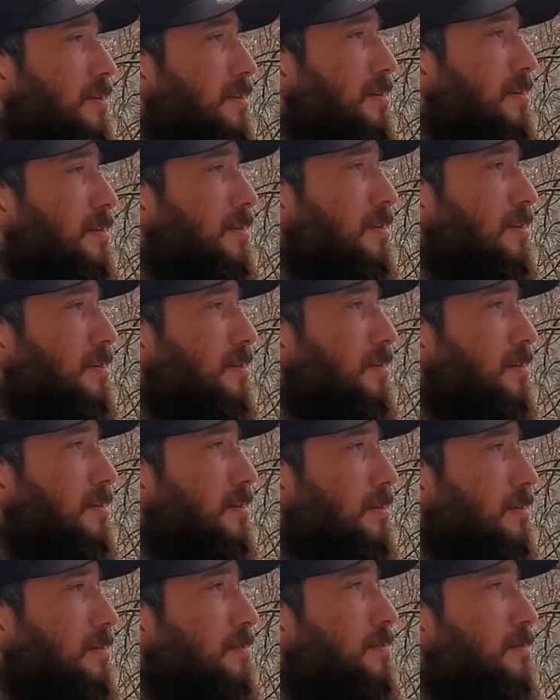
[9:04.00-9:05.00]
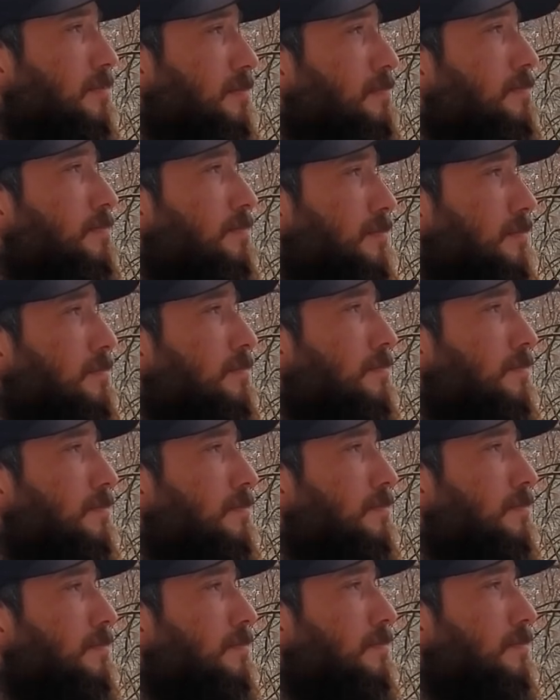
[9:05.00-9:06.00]

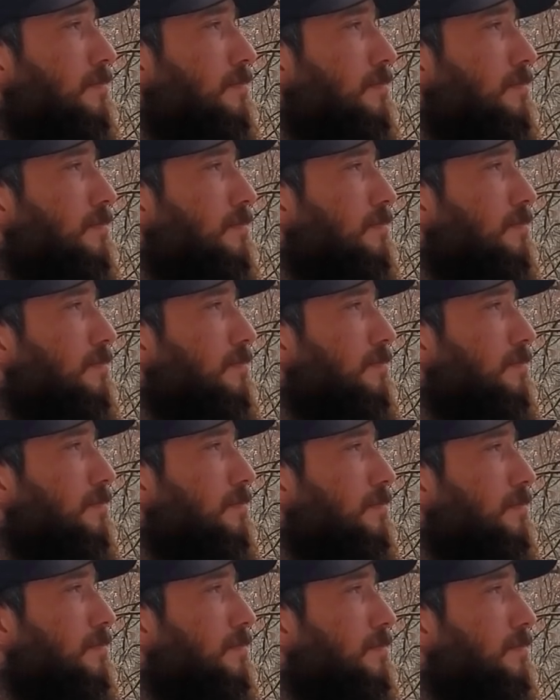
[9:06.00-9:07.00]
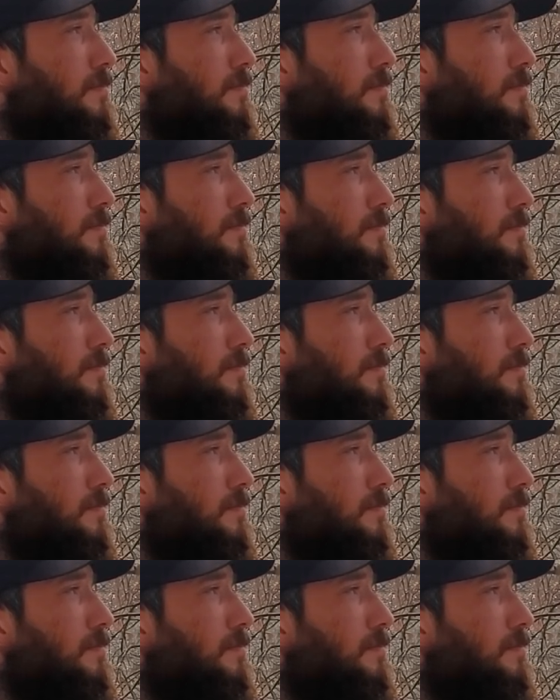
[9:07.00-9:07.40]
[no speech]